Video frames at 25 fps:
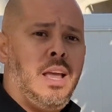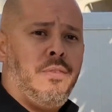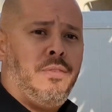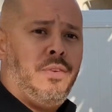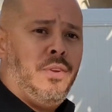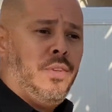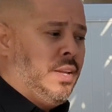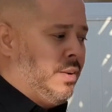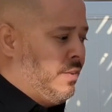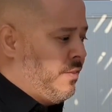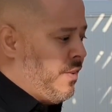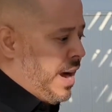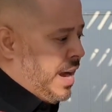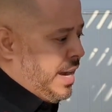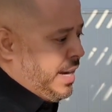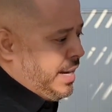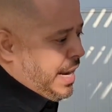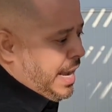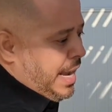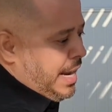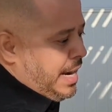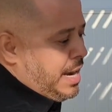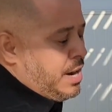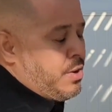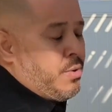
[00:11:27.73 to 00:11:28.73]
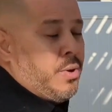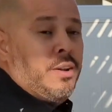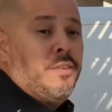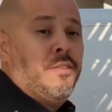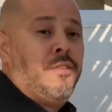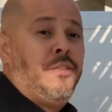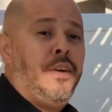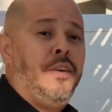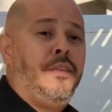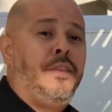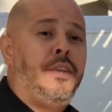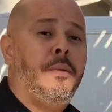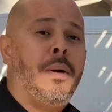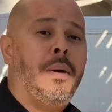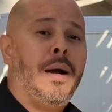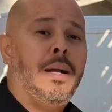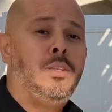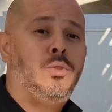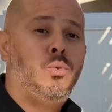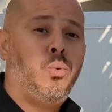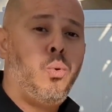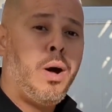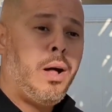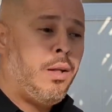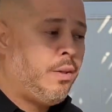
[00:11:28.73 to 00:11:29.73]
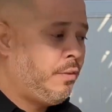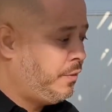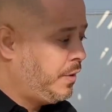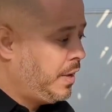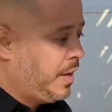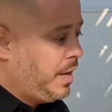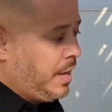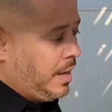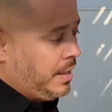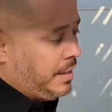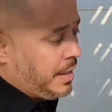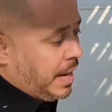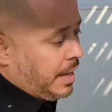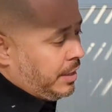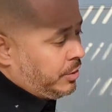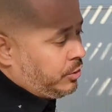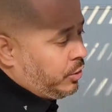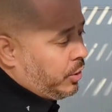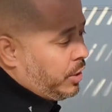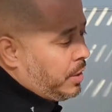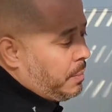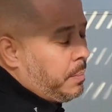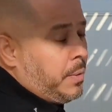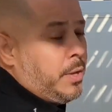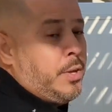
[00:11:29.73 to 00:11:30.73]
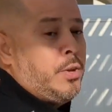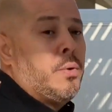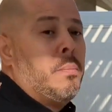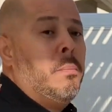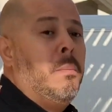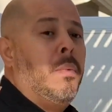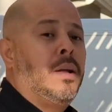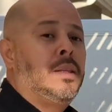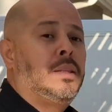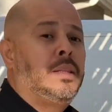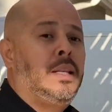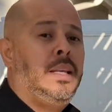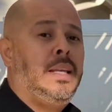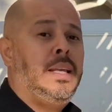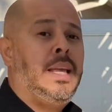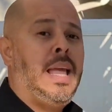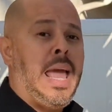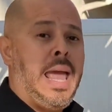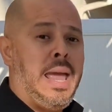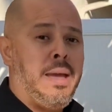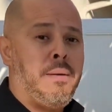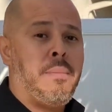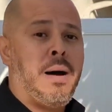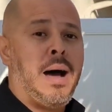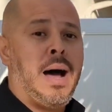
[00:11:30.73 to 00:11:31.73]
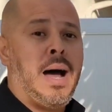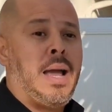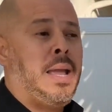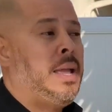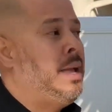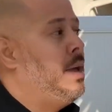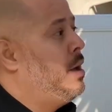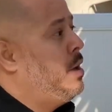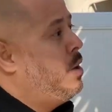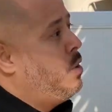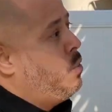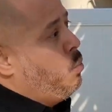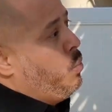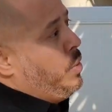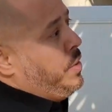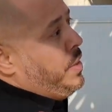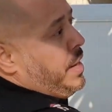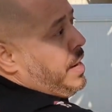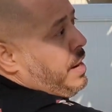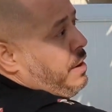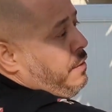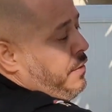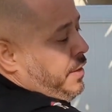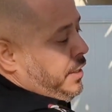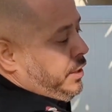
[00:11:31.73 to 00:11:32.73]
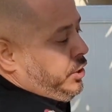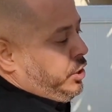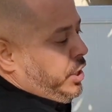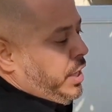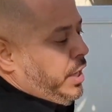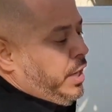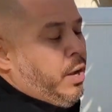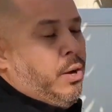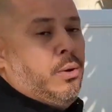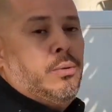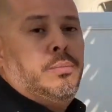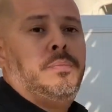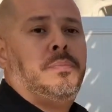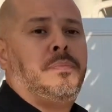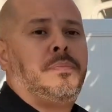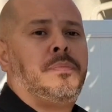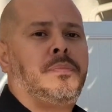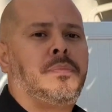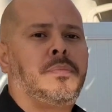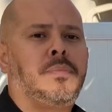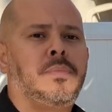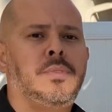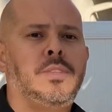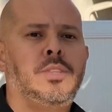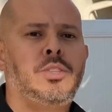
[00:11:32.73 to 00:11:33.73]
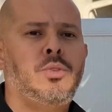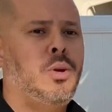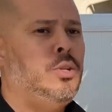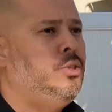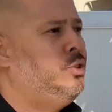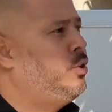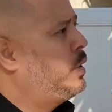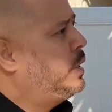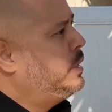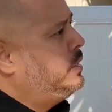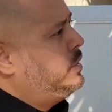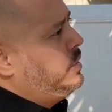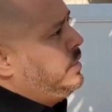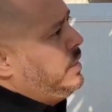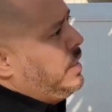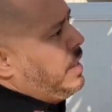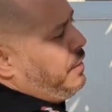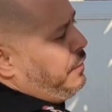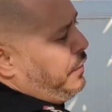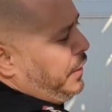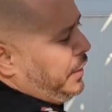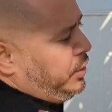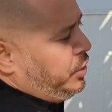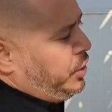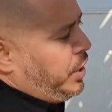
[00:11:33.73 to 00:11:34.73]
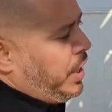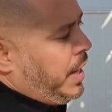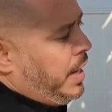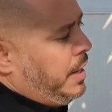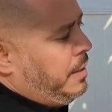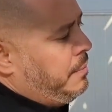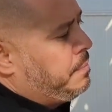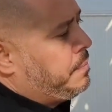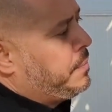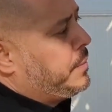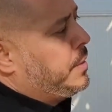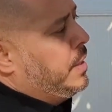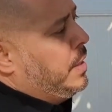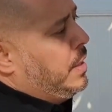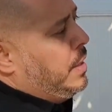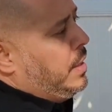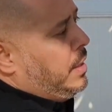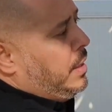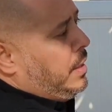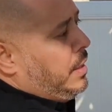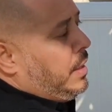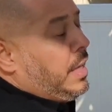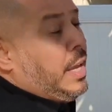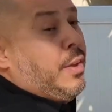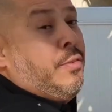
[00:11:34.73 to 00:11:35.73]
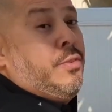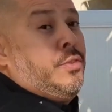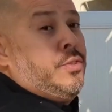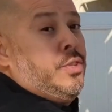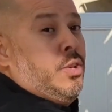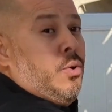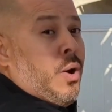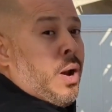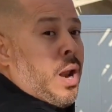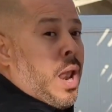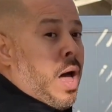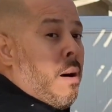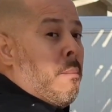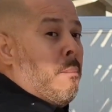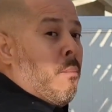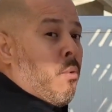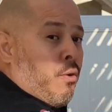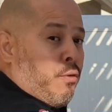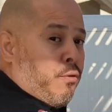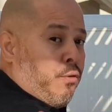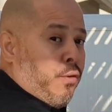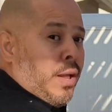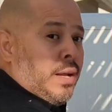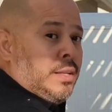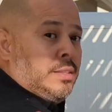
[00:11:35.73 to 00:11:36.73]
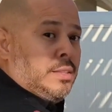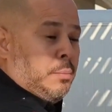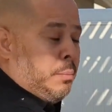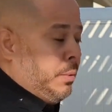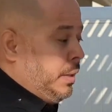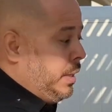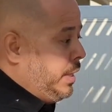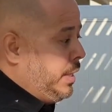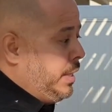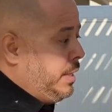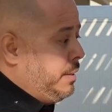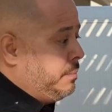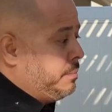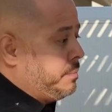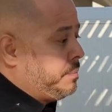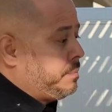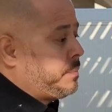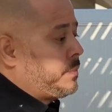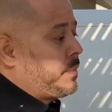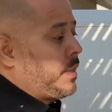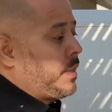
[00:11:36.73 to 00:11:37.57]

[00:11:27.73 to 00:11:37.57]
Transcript: If you divide 850 by 12, that is going to be your monthly MI with an FHA loan. So as you can see, FHA gives you a lot more flexibility,